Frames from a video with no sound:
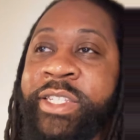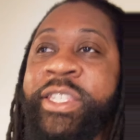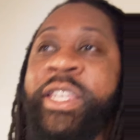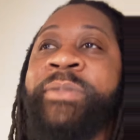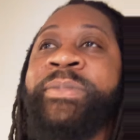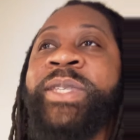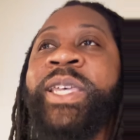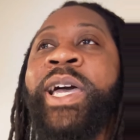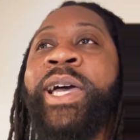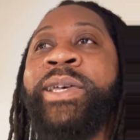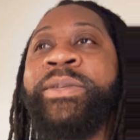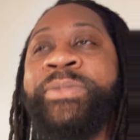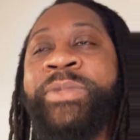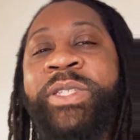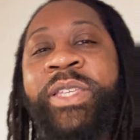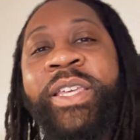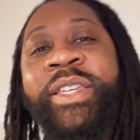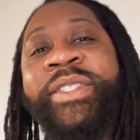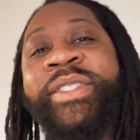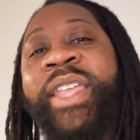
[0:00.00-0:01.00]
sometimes
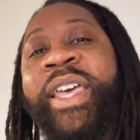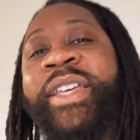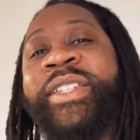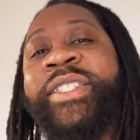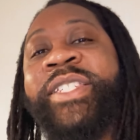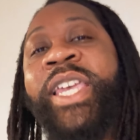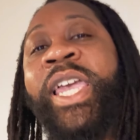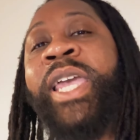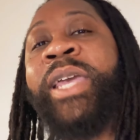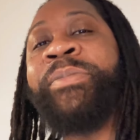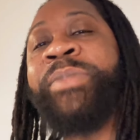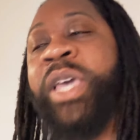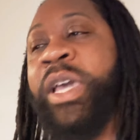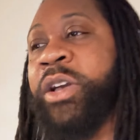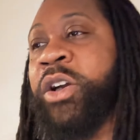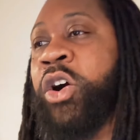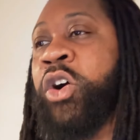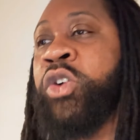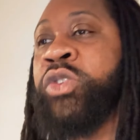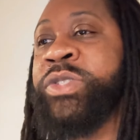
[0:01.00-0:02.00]
it's that shame that
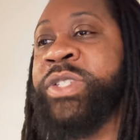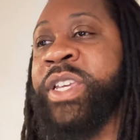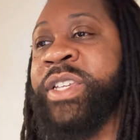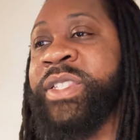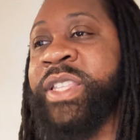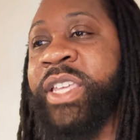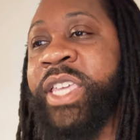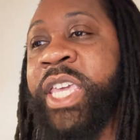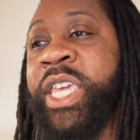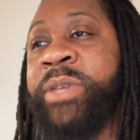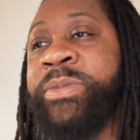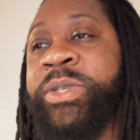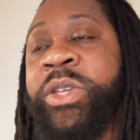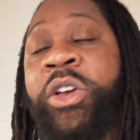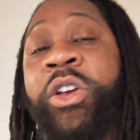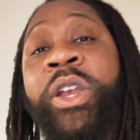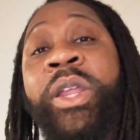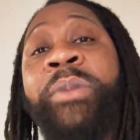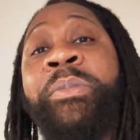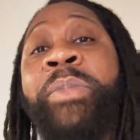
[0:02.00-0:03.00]
causes us to keep
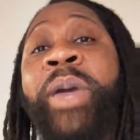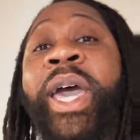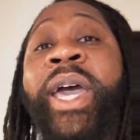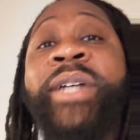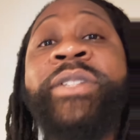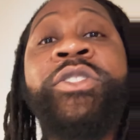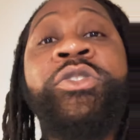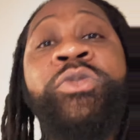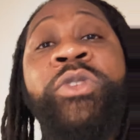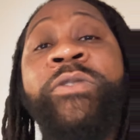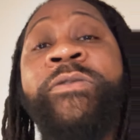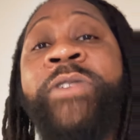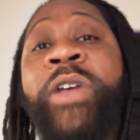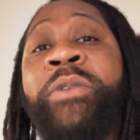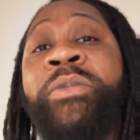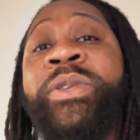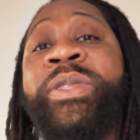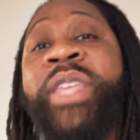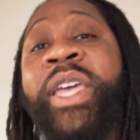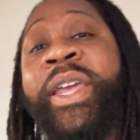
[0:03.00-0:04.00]
turning back to the
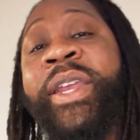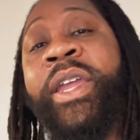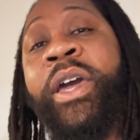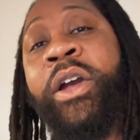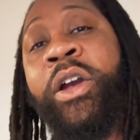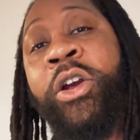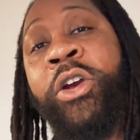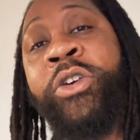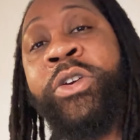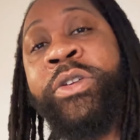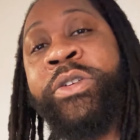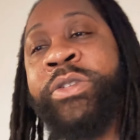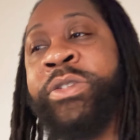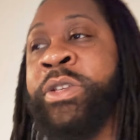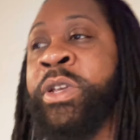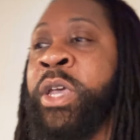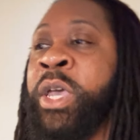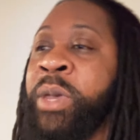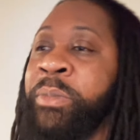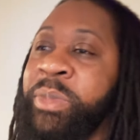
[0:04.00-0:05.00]
very thing that hurt us
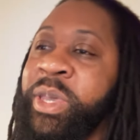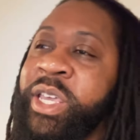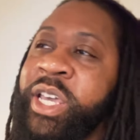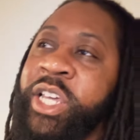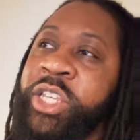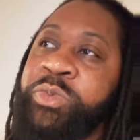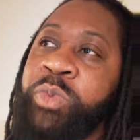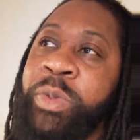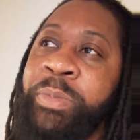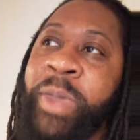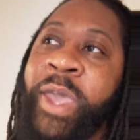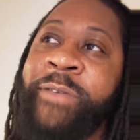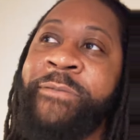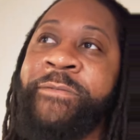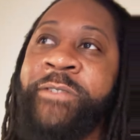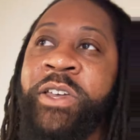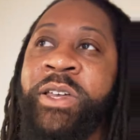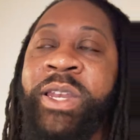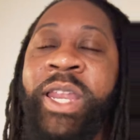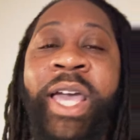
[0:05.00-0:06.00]
because we may
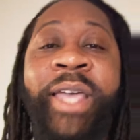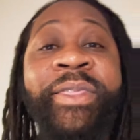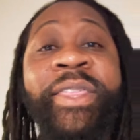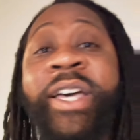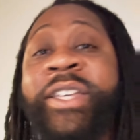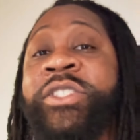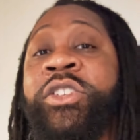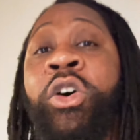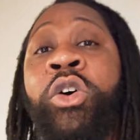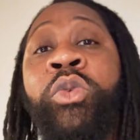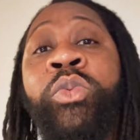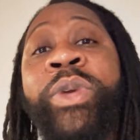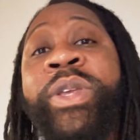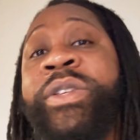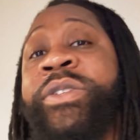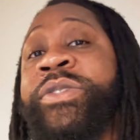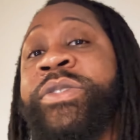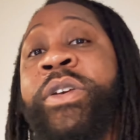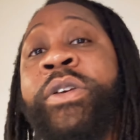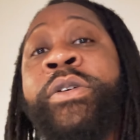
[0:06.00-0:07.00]
feel like that's all we
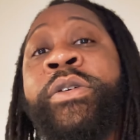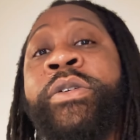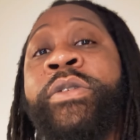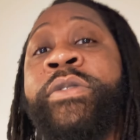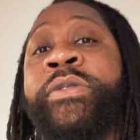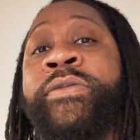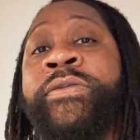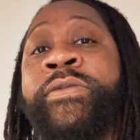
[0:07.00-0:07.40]
deserve.